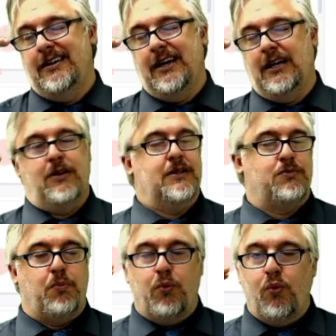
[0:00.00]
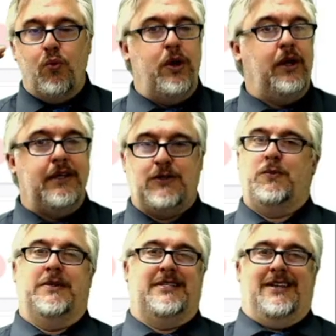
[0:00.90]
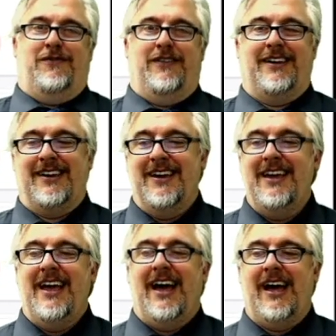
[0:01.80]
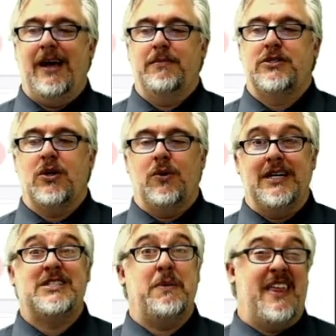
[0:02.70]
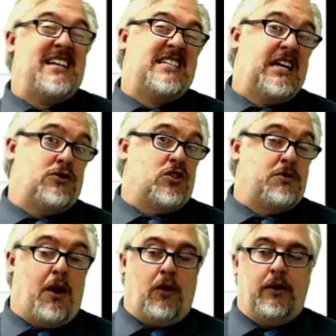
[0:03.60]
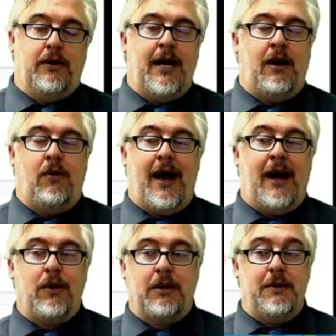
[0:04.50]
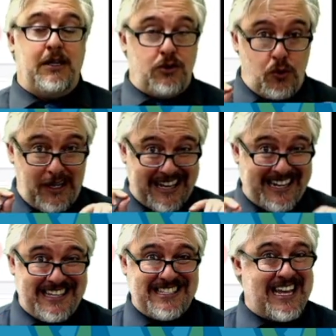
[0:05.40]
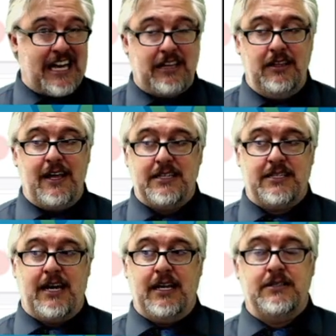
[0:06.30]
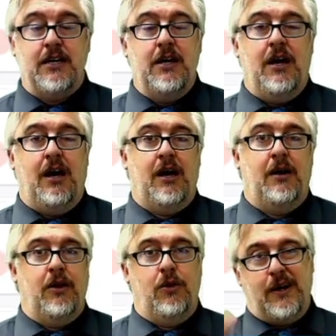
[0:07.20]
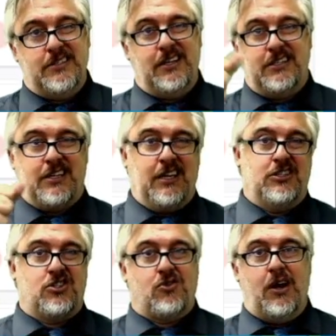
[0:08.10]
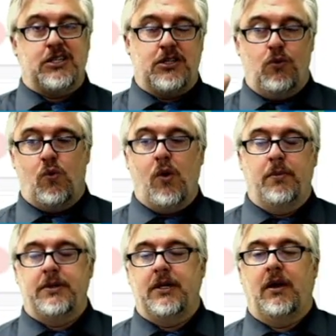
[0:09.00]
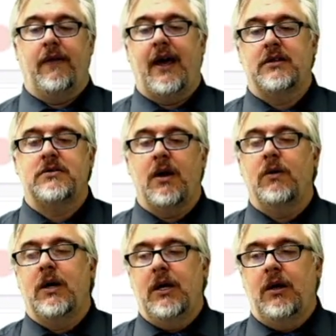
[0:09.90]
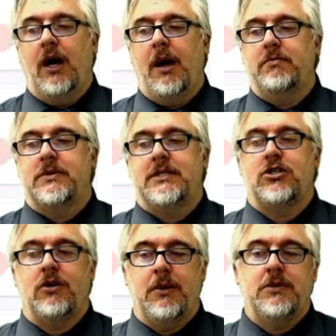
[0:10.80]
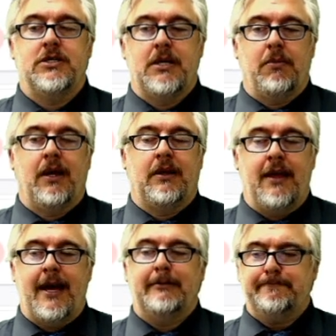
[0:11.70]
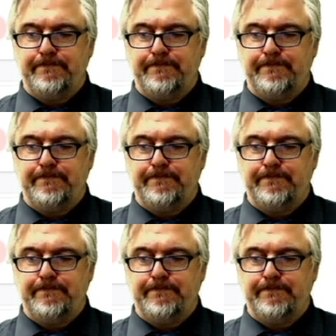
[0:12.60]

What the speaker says: I know that's really specific. So it needs to be that size or smaller. Now, I recommend doing it exactly that size. Otherwise, things can get stretched and warped and all that. So set your images up like that.